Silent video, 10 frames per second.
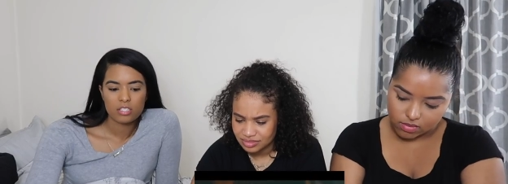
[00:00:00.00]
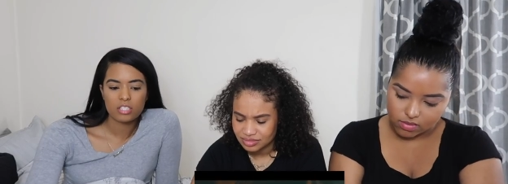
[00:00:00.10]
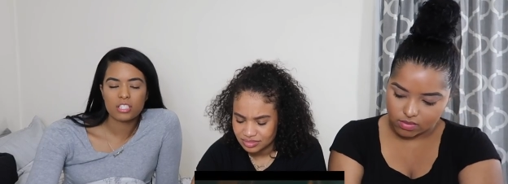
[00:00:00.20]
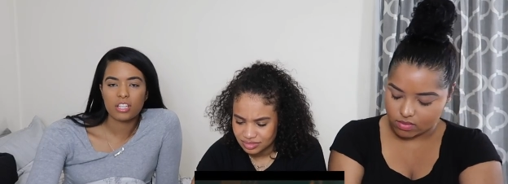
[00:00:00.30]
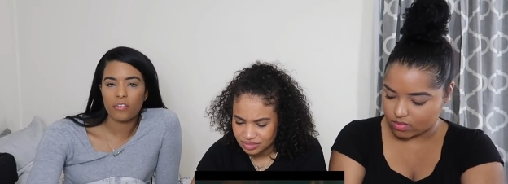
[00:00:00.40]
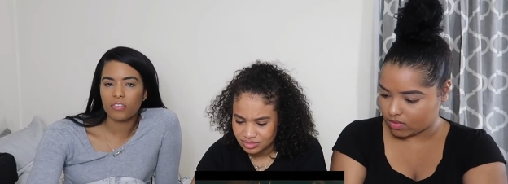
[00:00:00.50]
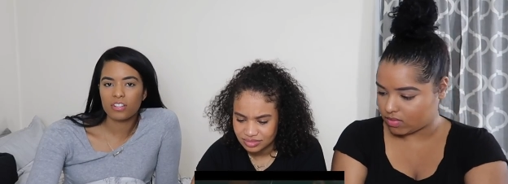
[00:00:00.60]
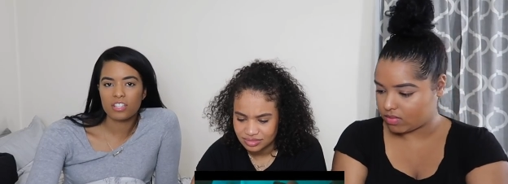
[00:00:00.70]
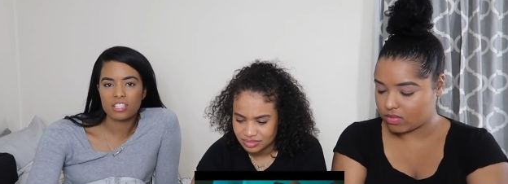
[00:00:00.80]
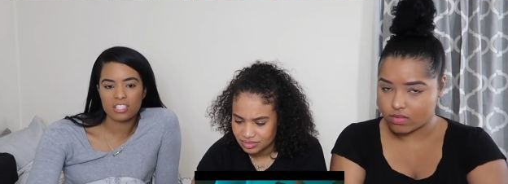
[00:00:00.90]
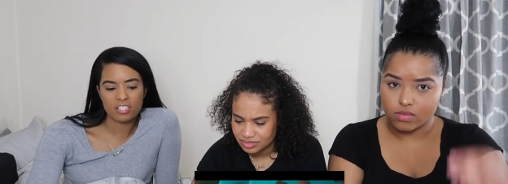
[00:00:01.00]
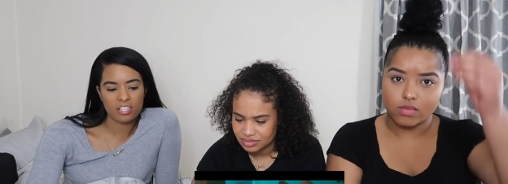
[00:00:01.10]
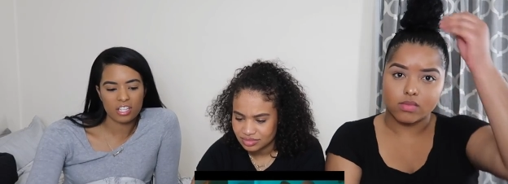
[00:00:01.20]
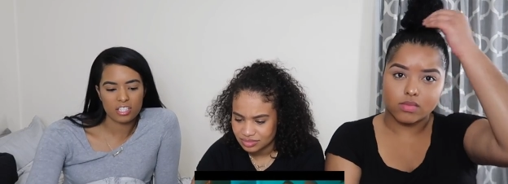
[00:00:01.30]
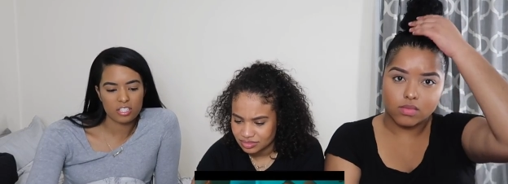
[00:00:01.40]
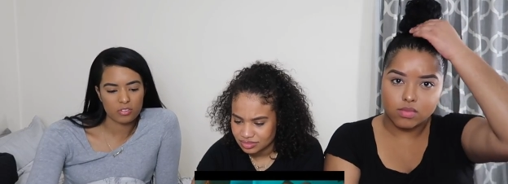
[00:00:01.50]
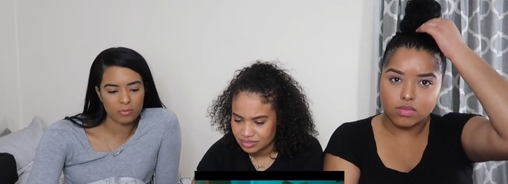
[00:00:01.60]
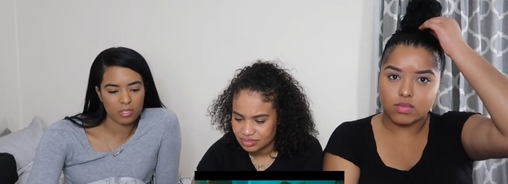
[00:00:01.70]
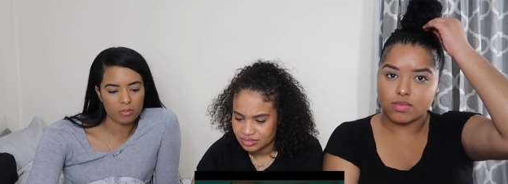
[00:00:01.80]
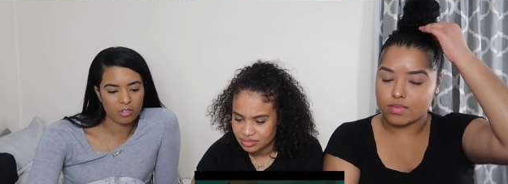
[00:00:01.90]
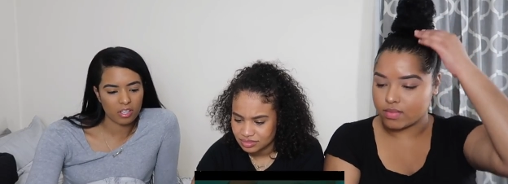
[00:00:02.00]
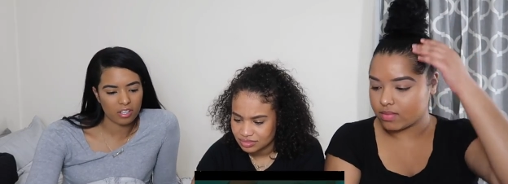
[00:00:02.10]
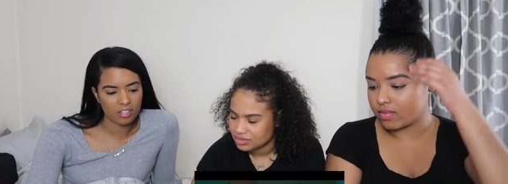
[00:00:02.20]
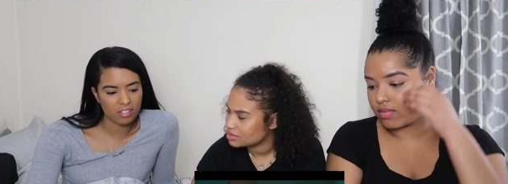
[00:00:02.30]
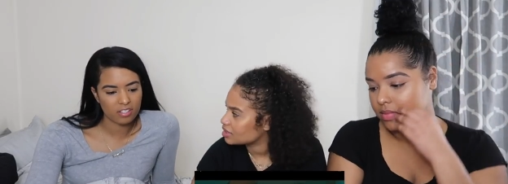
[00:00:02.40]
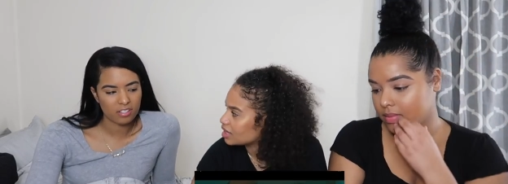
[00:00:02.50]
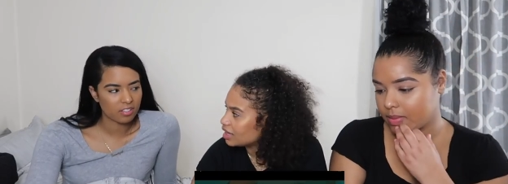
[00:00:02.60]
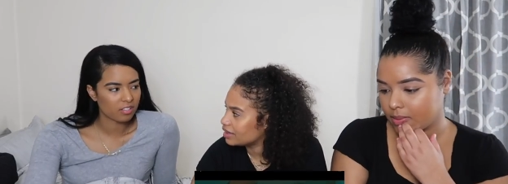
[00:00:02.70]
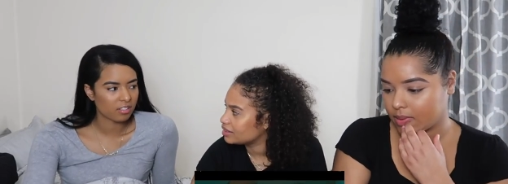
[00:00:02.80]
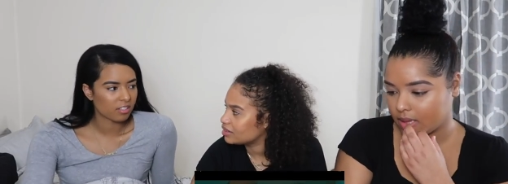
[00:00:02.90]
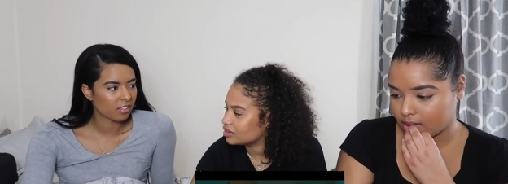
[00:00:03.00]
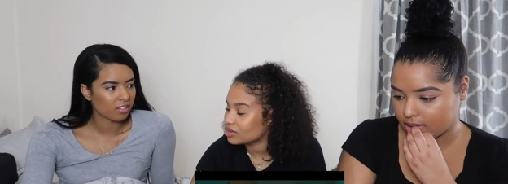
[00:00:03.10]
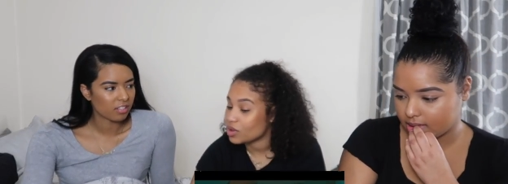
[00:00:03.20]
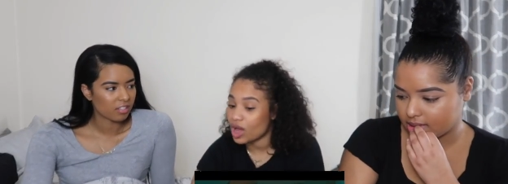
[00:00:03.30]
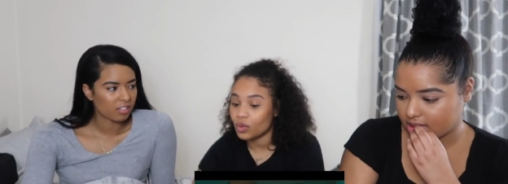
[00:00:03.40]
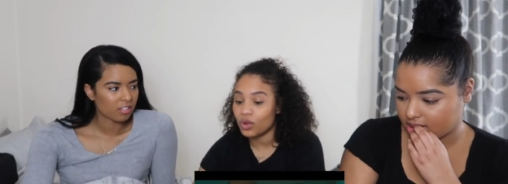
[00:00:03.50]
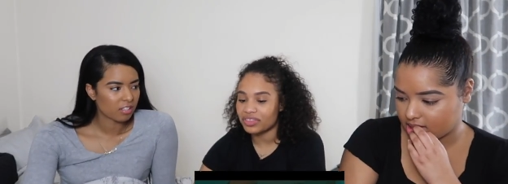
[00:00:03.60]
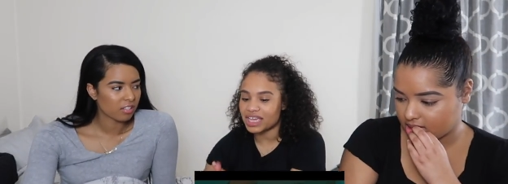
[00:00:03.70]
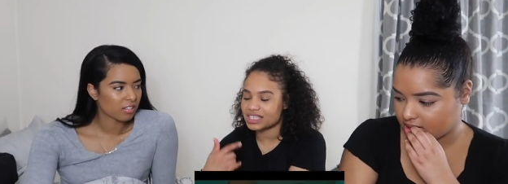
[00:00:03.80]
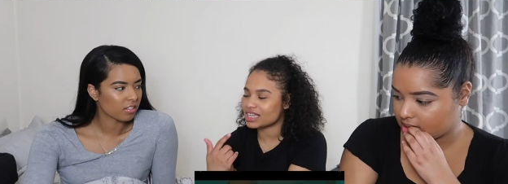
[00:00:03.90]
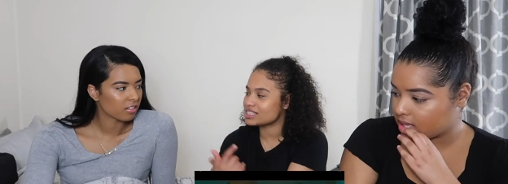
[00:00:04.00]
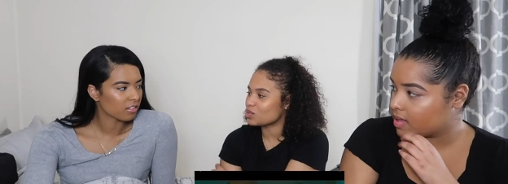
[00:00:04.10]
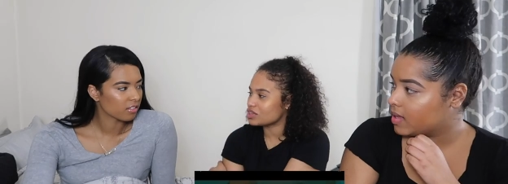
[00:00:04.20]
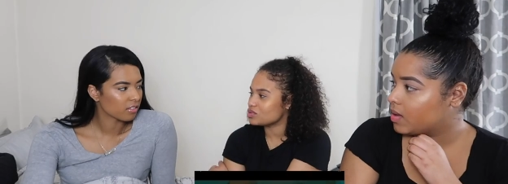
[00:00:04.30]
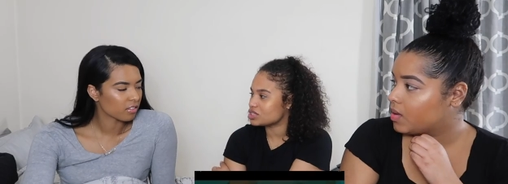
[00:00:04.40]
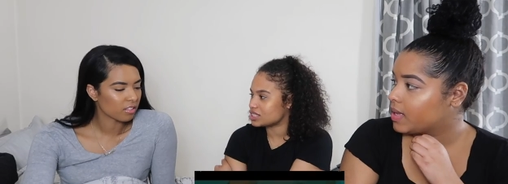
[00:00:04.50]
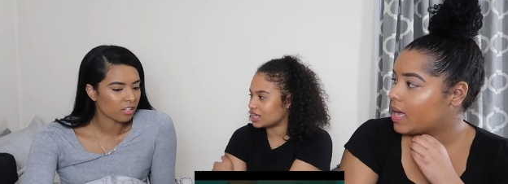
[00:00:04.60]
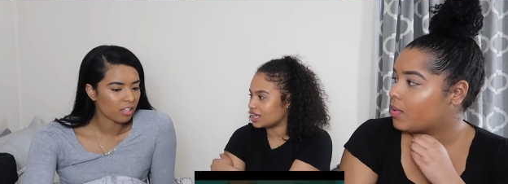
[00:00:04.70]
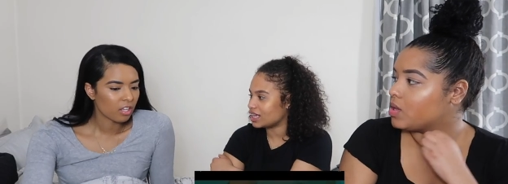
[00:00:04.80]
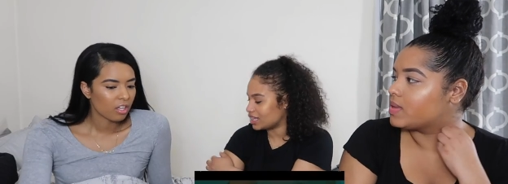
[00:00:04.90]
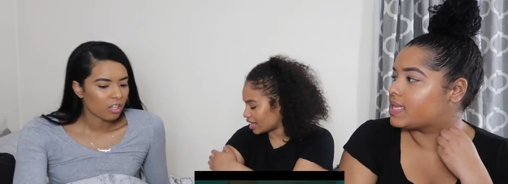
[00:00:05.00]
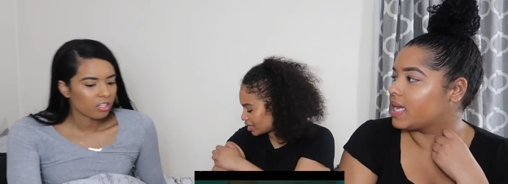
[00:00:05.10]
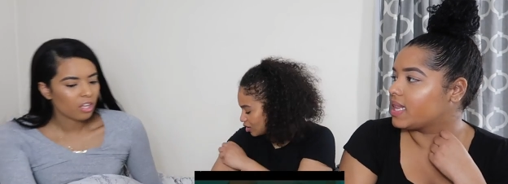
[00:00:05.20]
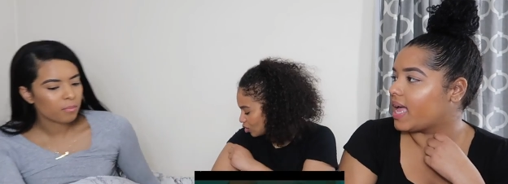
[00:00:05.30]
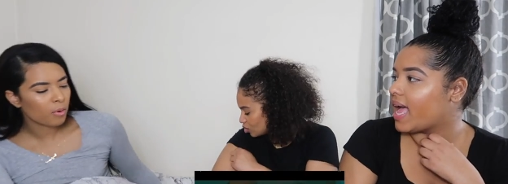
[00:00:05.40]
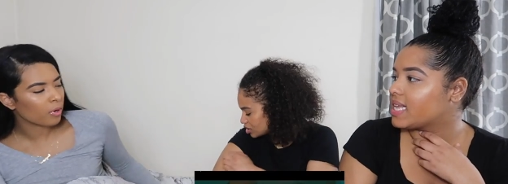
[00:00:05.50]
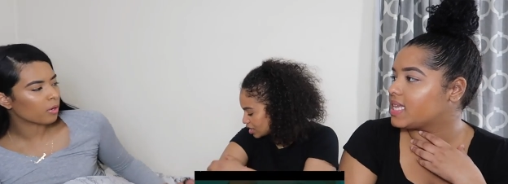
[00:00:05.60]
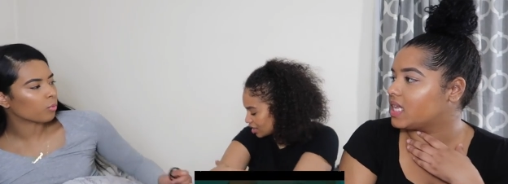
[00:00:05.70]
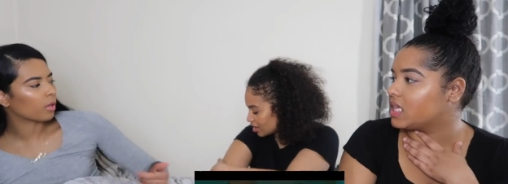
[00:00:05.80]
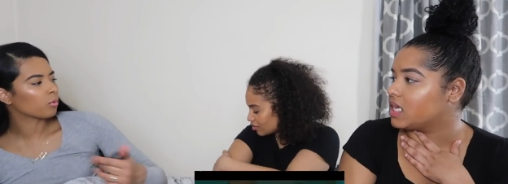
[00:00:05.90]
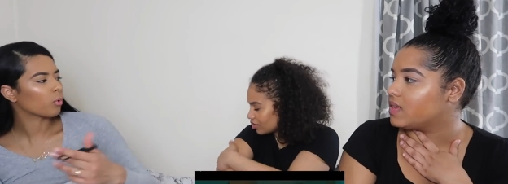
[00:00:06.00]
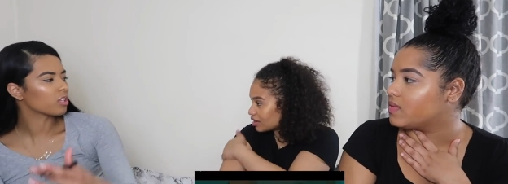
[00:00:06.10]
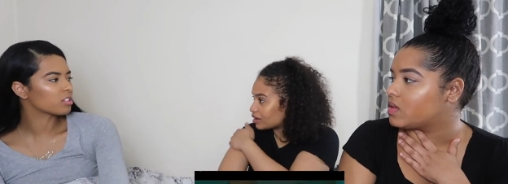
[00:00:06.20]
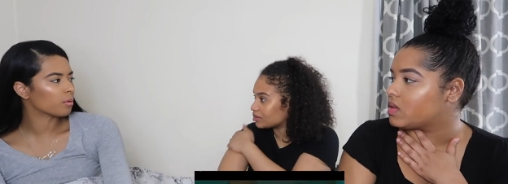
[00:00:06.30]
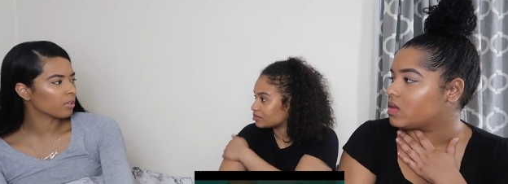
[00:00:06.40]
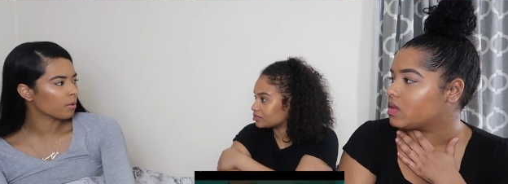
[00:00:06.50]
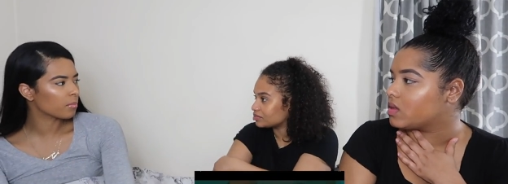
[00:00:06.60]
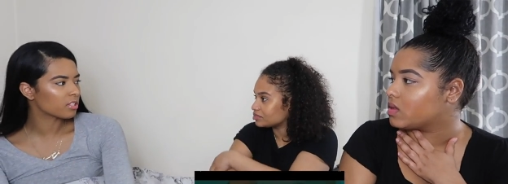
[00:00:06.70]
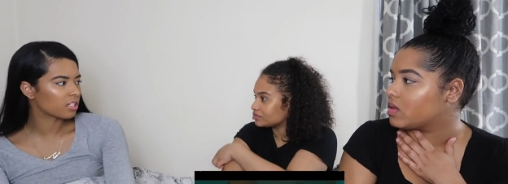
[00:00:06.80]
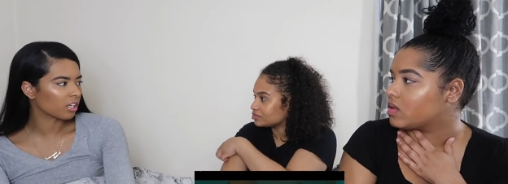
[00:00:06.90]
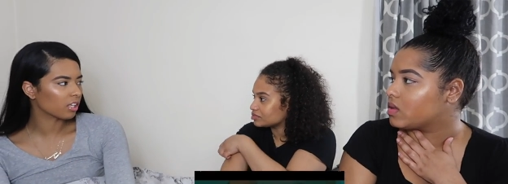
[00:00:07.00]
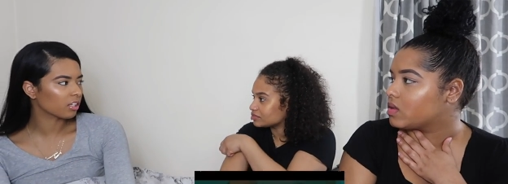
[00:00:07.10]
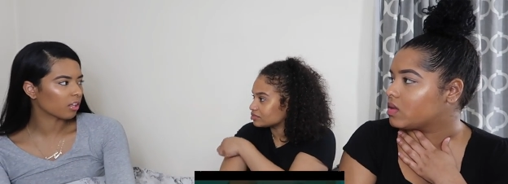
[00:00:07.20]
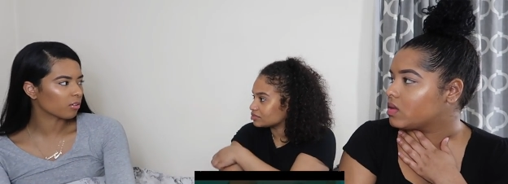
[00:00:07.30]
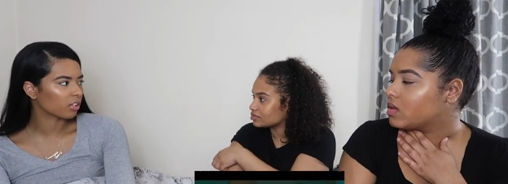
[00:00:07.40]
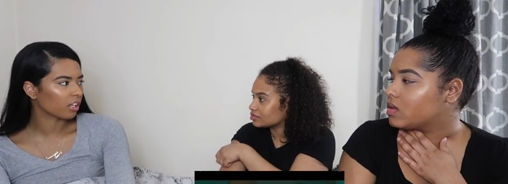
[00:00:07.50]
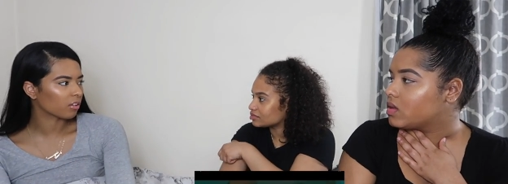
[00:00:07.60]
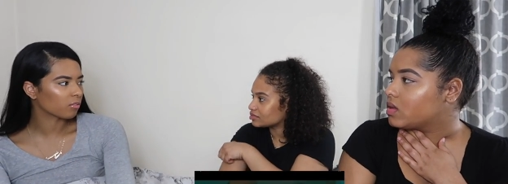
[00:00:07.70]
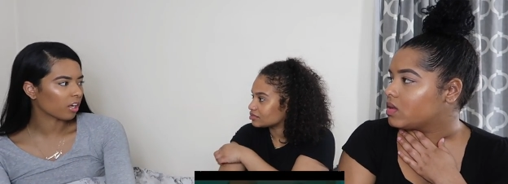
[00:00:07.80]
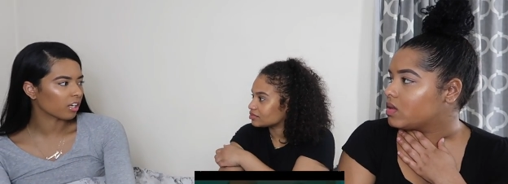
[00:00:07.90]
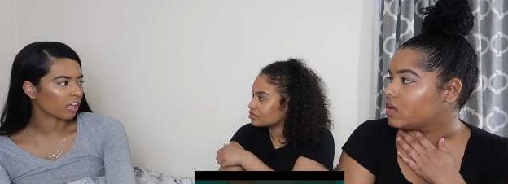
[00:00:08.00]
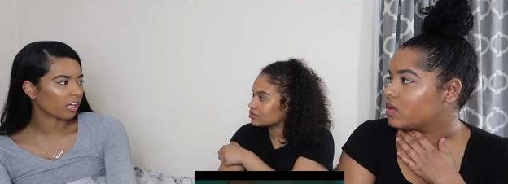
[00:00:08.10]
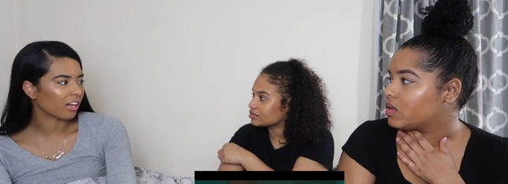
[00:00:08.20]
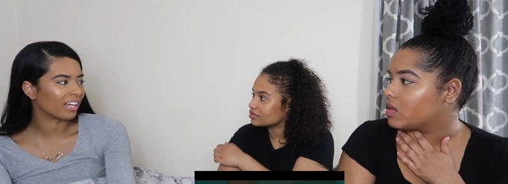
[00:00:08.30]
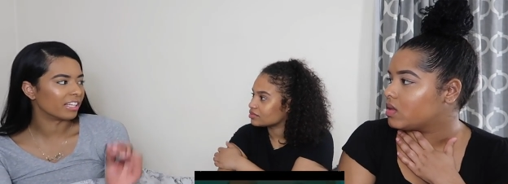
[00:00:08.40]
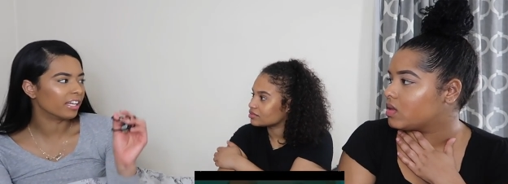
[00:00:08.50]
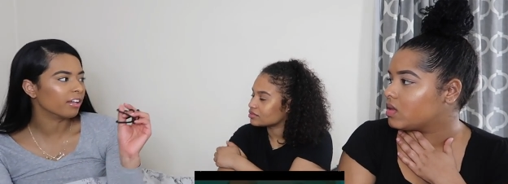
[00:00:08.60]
Speaker 1: She
Speaker 2: definitely doesn't sound like she's from the U K.
Speaker 1: I know. Cause when they, cause when you
Speaker 2: sing, yeah, when you like, sing, yeah, when when, when some of them be singing, they don't, they kind of hear a